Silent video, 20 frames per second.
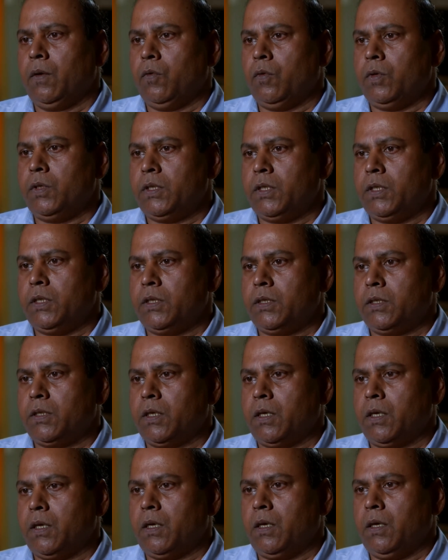which is
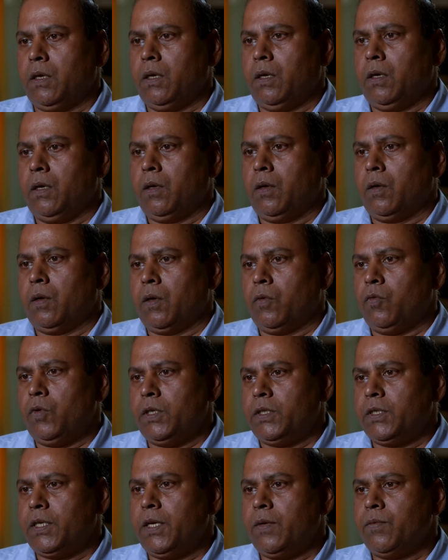uh,
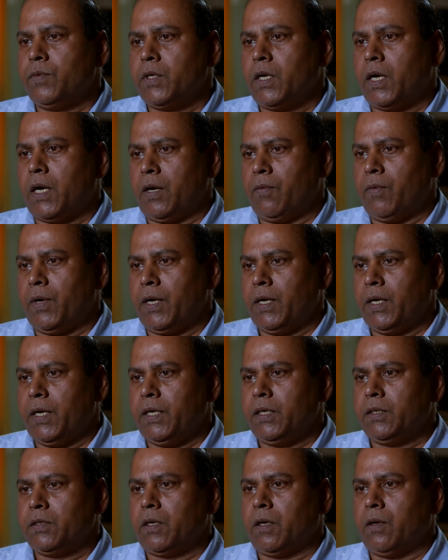which gives an
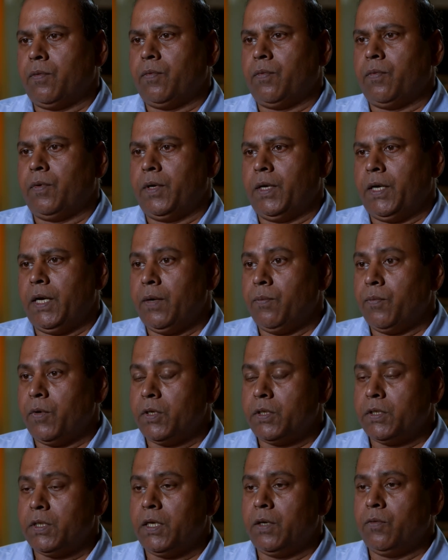advantage of ten
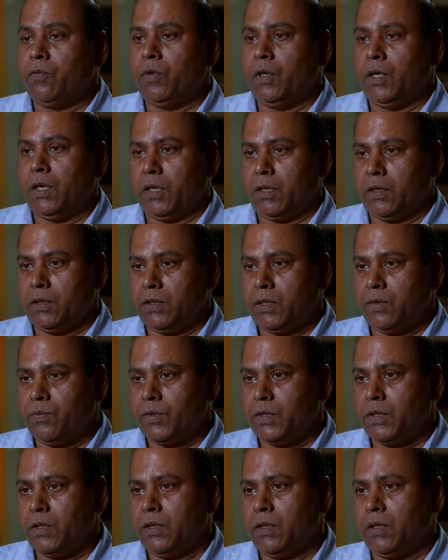percent fuel
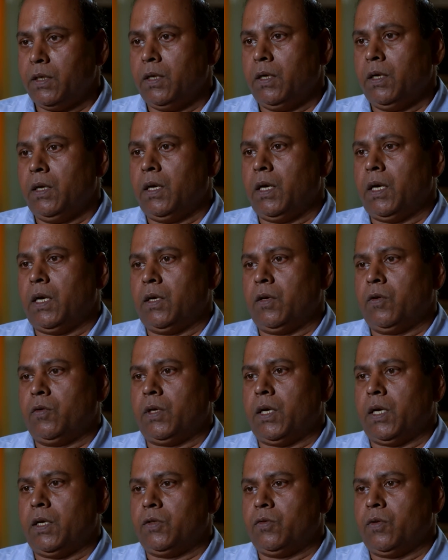consumption, uh,
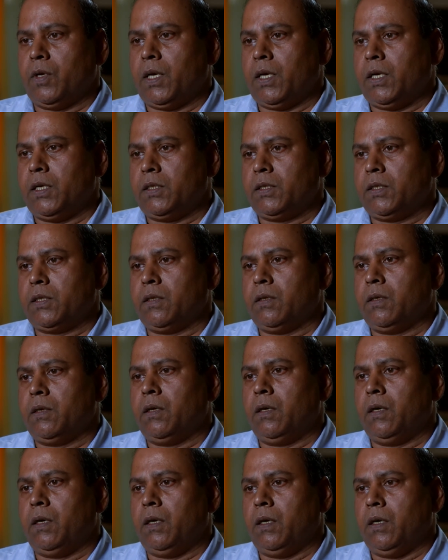as well as
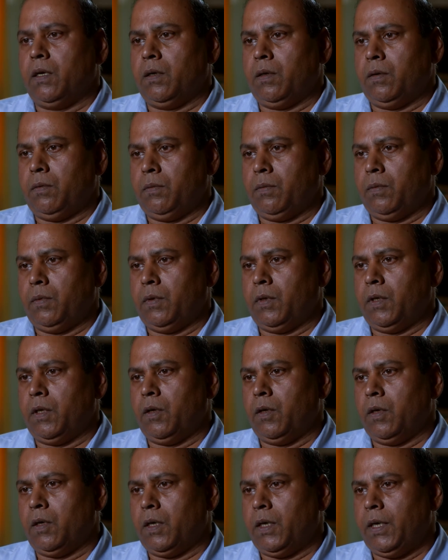uh,
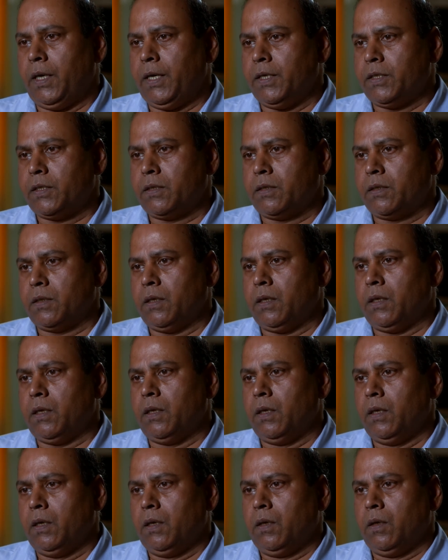uh, less uh,
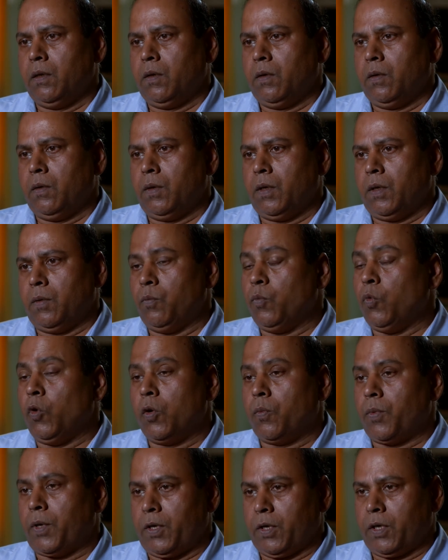uh, more
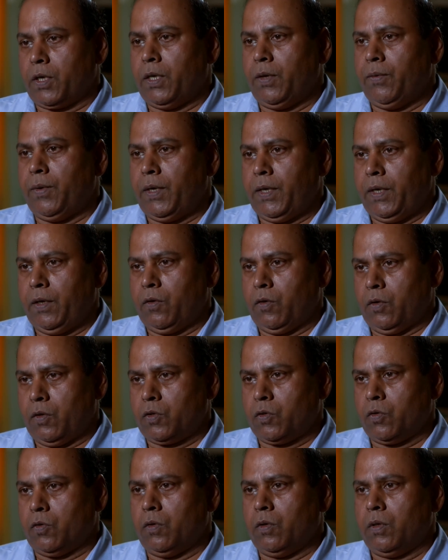productivity
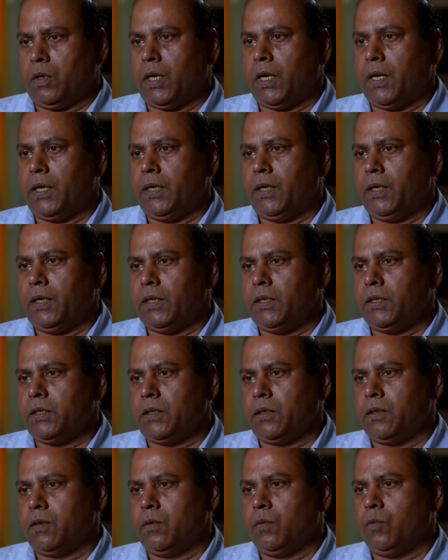also, and it
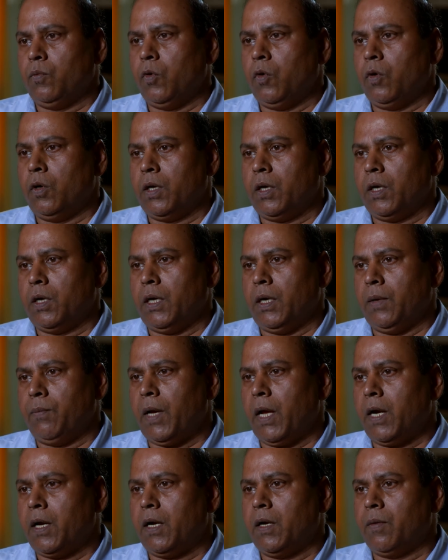is more
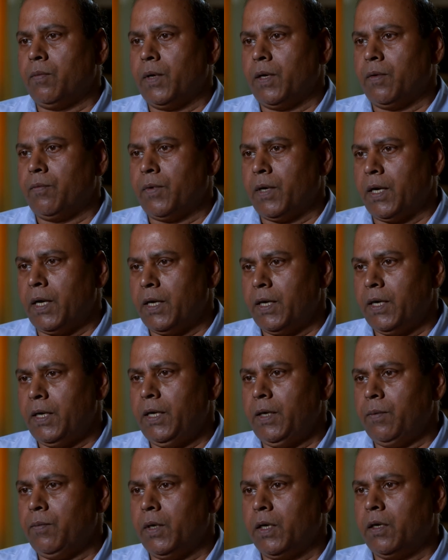environment
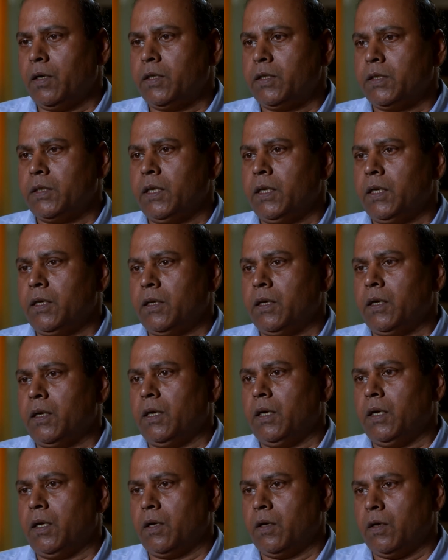friendly because it
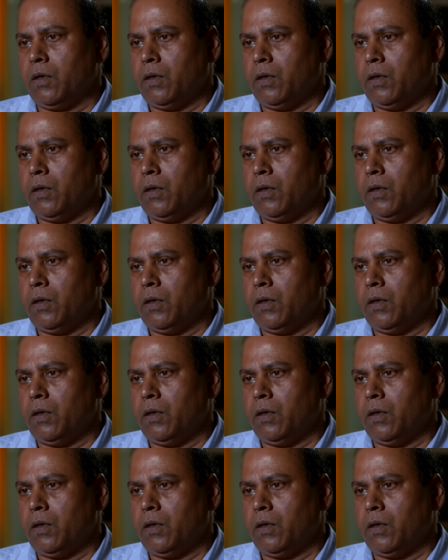uh,